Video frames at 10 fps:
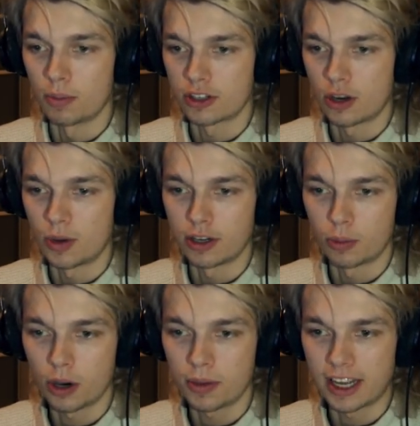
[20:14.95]
So when the
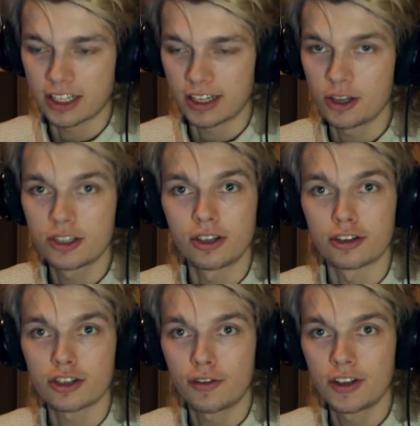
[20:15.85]
worm gets close to the
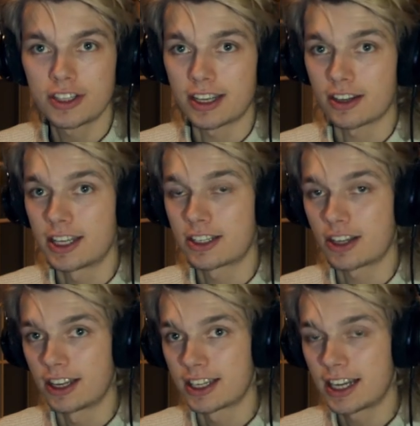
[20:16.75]
surface, it's
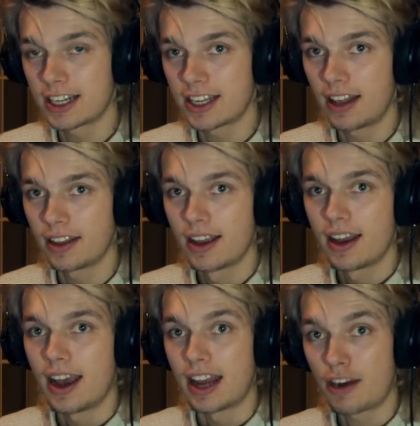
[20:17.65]
going to detect that.
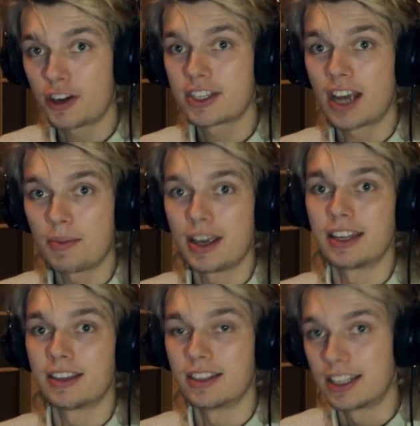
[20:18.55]
And every time
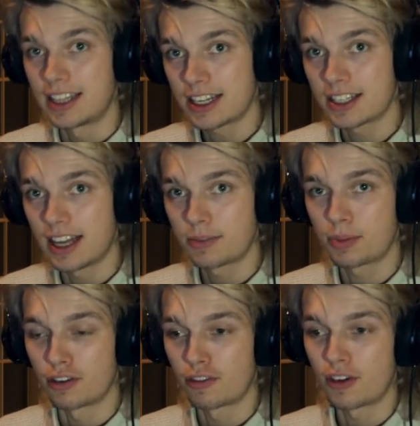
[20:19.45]
it detects that
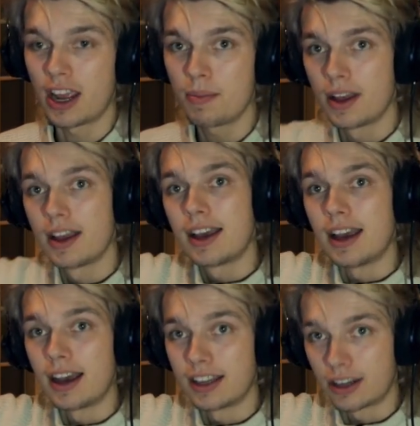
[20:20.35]
per frame,
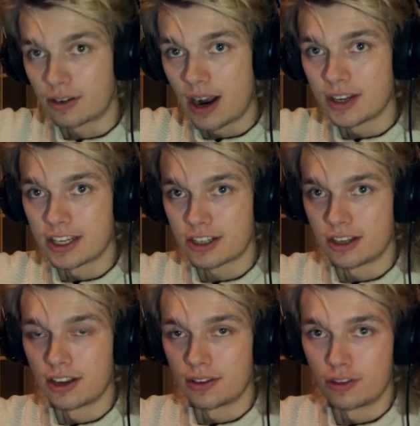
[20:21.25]
the ground is going
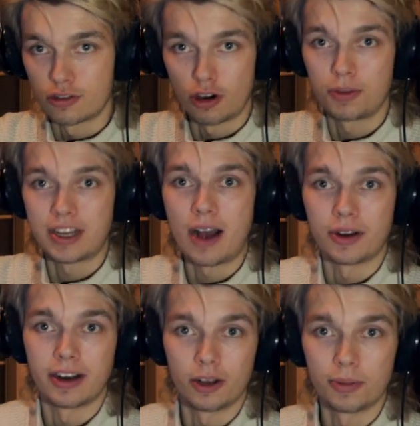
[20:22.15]
to drop down
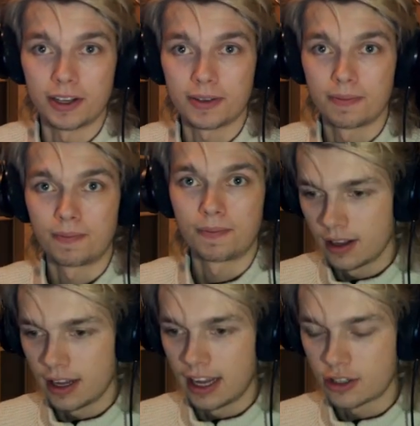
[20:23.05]
a little bit.
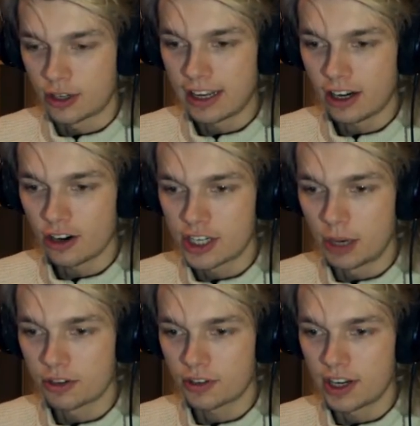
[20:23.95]
And to get our
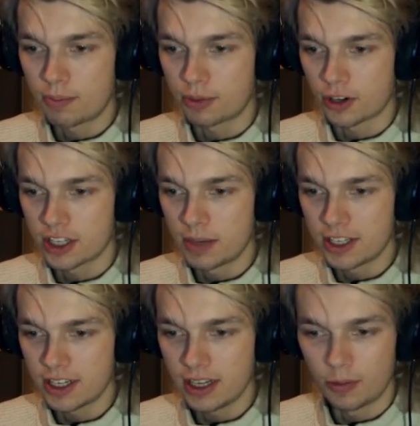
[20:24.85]
geometry
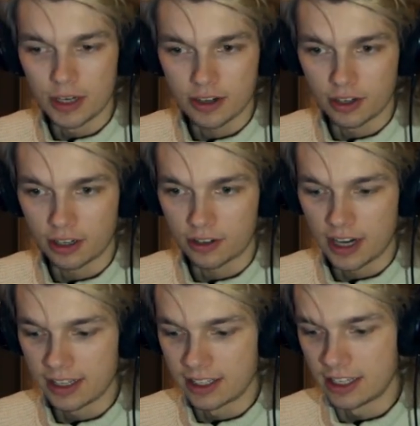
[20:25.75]
proximity, we're going to
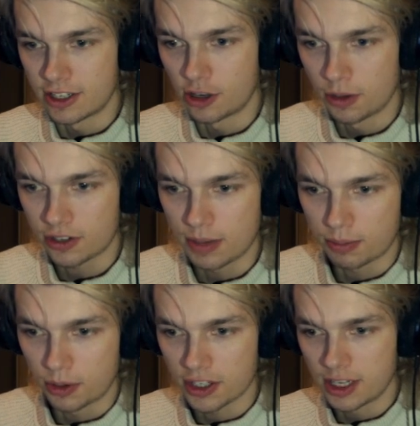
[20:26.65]
create the geometry
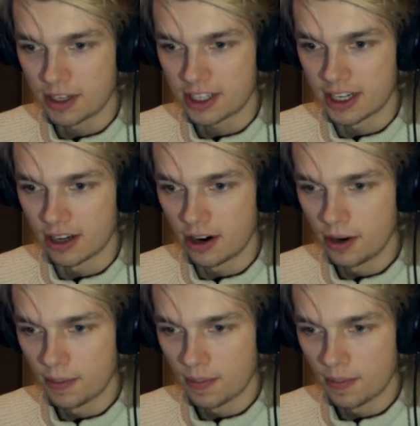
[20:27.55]
proximity node.